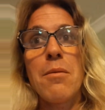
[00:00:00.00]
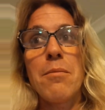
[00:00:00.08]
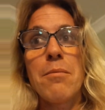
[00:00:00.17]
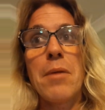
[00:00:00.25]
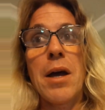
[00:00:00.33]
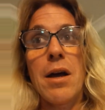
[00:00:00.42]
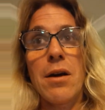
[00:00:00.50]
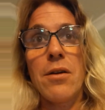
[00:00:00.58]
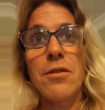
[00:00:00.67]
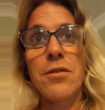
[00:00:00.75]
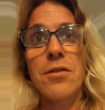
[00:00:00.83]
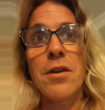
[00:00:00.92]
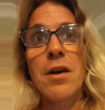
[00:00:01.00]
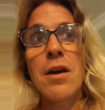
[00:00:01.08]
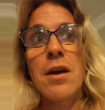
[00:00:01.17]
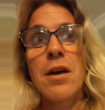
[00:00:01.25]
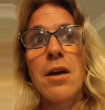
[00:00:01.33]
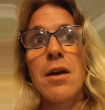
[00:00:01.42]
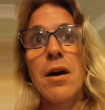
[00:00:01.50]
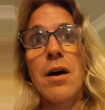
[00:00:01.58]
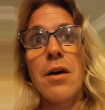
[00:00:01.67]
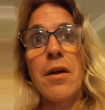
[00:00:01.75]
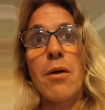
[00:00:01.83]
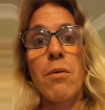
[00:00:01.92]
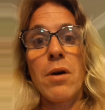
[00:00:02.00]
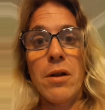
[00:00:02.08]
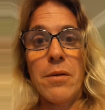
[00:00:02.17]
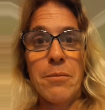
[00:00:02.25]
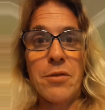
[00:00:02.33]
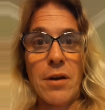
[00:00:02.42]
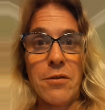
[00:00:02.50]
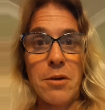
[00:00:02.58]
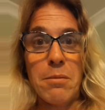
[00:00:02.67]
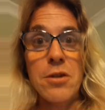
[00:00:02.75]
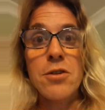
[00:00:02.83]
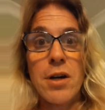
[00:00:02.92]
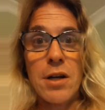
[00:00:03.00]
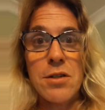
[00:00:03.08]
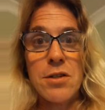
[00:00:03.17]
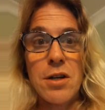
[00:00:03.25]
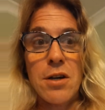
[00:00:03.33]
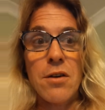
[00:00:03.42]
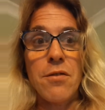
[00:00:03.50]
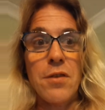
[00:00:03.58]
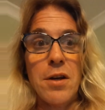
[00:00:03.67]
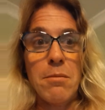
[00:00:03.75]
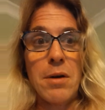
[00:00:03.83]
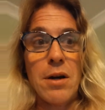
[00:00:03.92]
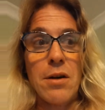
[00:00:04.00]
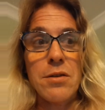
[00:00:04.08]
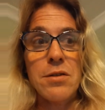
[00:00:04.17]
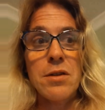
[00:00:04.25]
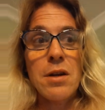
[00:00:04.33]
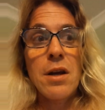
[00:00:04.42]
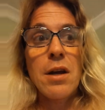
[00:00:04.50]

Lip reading: males that will themselves to be transgender females